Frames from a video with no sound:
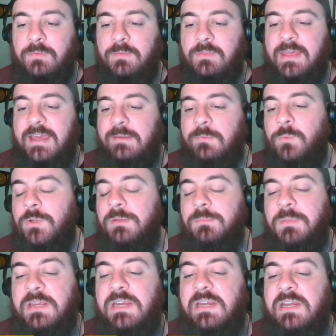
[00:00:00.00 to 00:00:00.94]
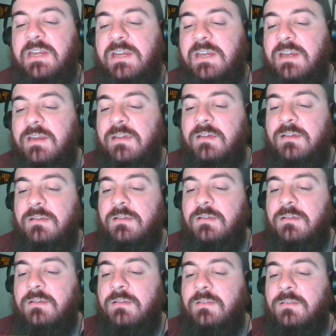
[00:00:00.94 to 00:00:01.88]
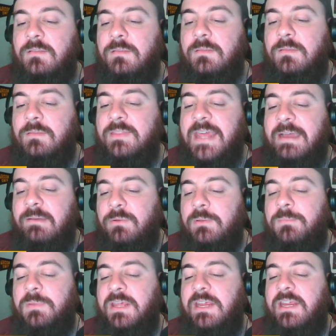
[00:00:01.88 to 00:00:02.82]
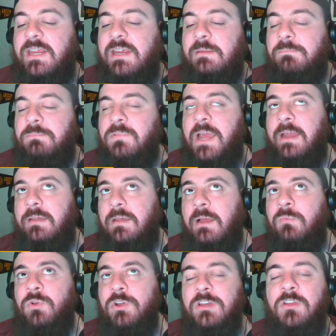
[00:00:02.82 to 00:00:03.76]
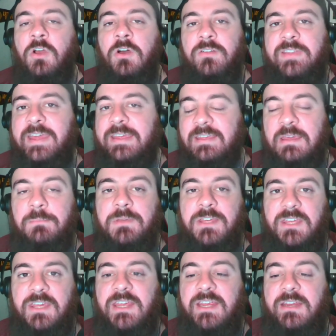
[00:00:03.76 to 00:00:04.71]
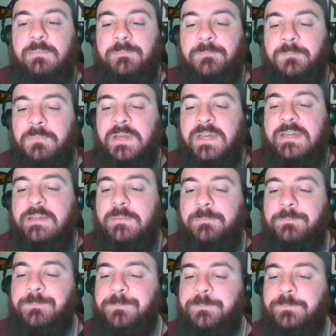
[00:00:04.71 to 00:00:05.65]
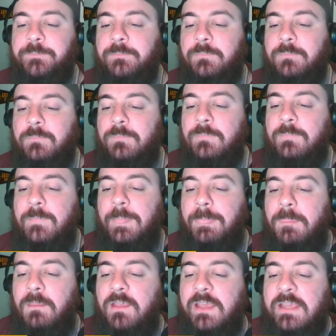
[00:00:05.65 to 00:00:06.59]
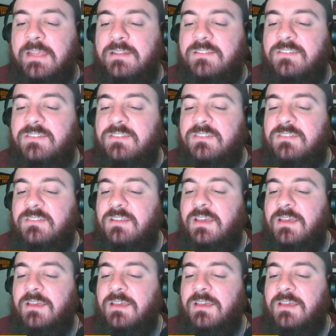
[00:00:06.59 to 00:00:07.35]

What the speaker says: That would be, I wouldn't call that gimmicky, but it's